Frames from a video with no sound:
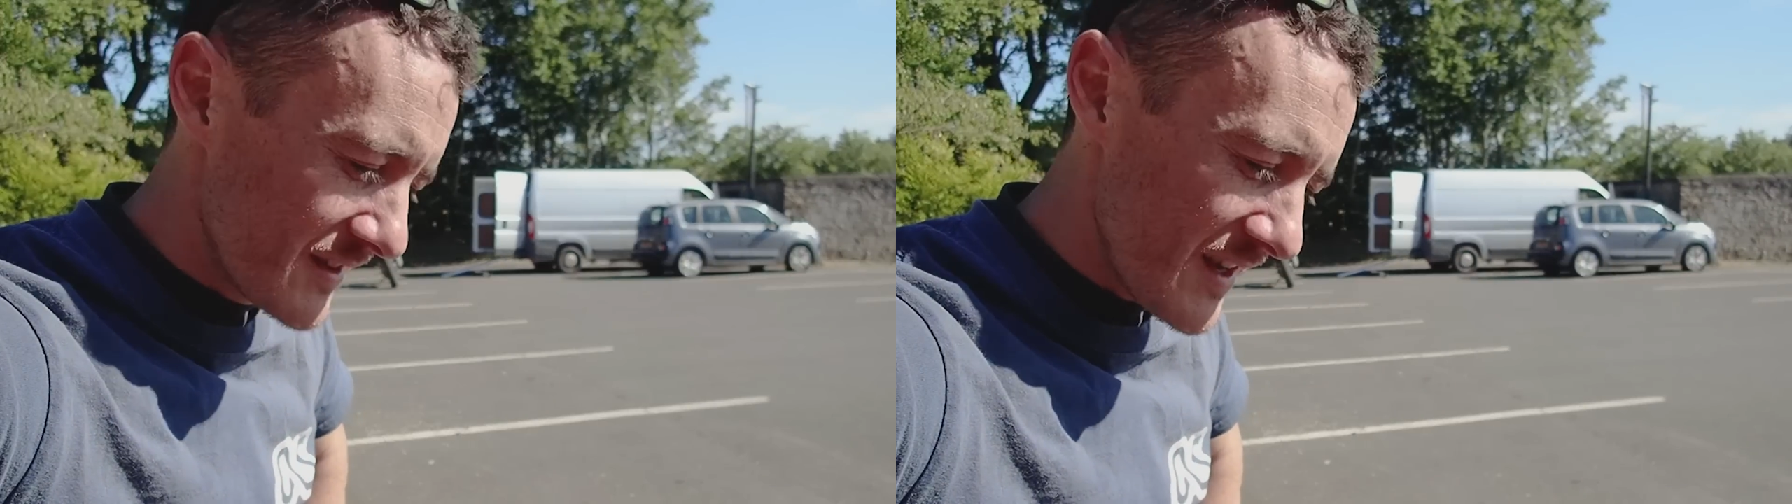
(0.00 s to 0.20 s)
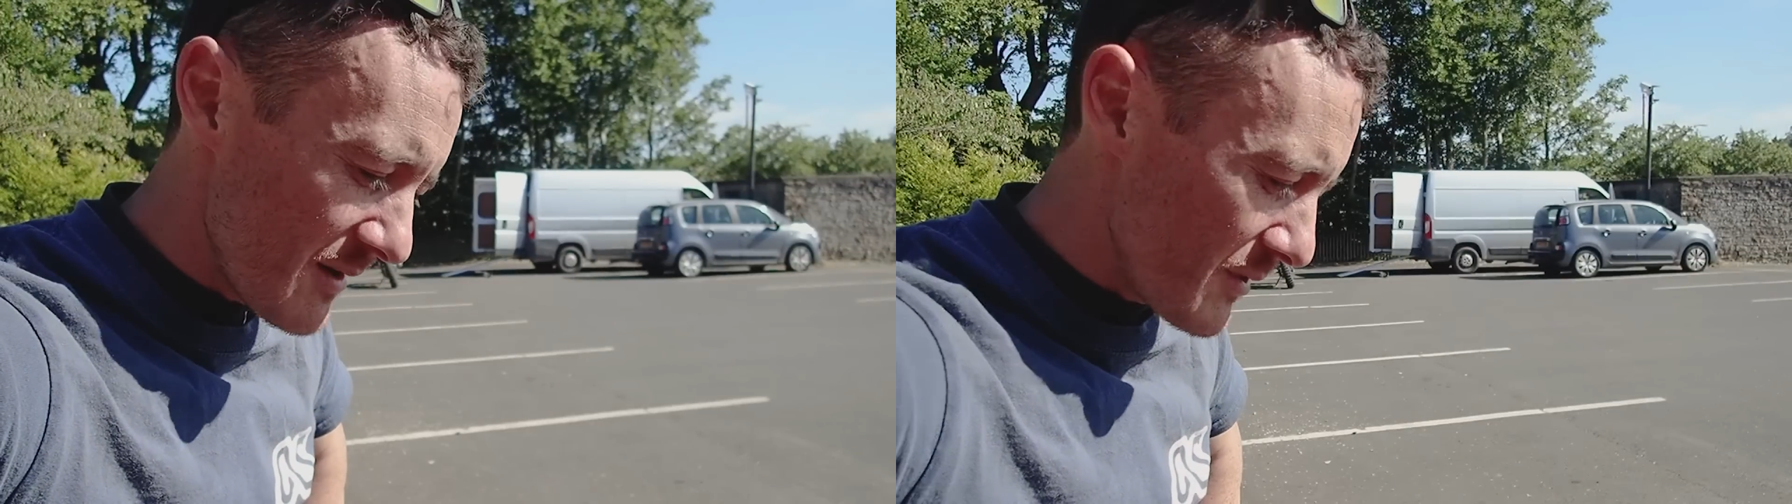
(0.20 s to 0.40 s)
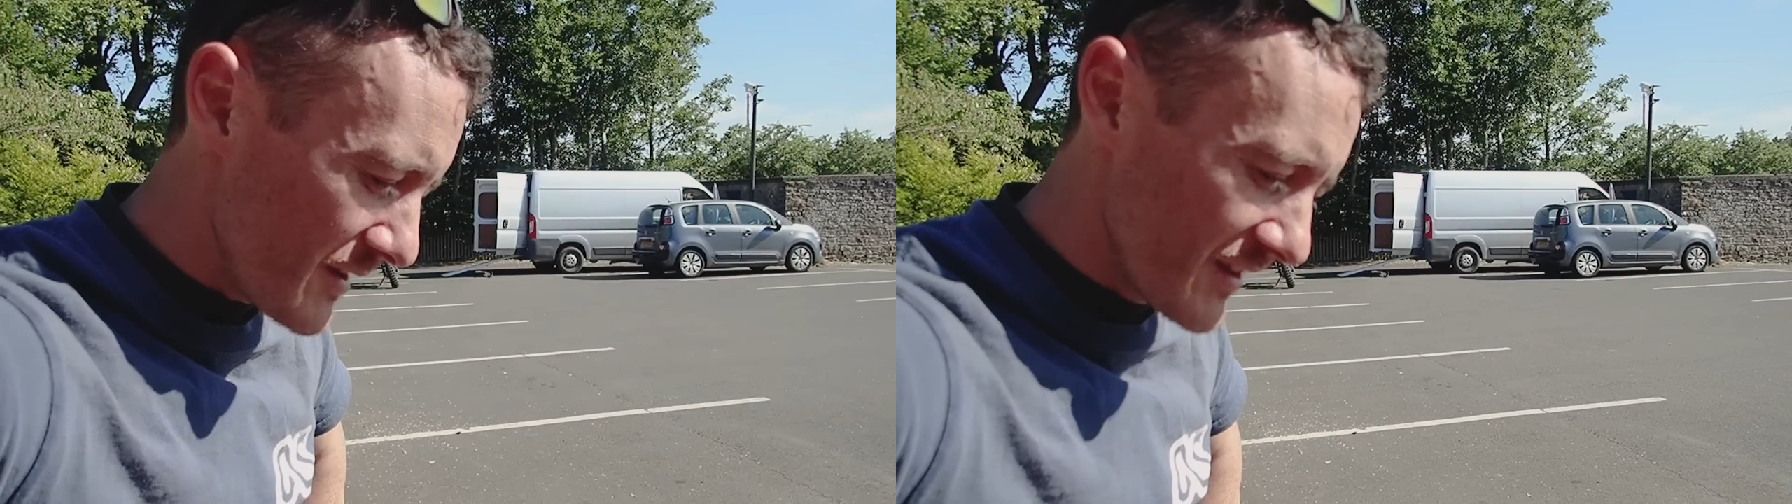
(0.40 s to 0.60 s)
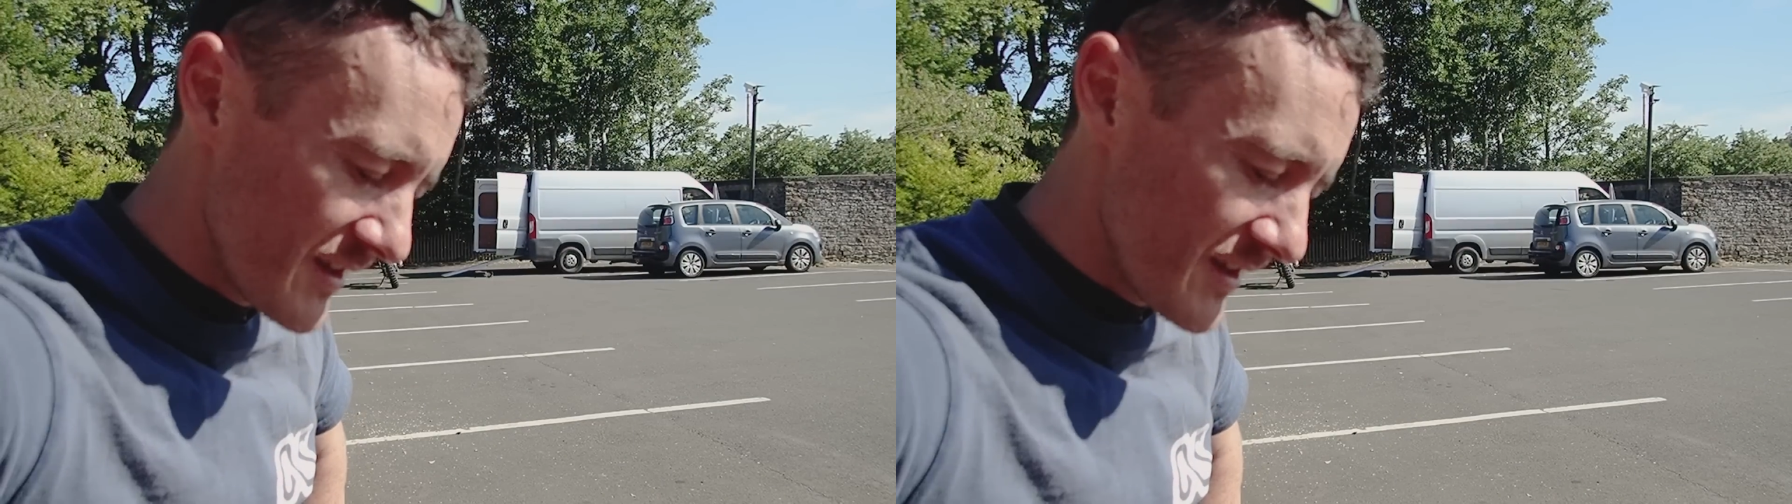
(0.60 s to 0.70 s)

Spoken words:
tech bike.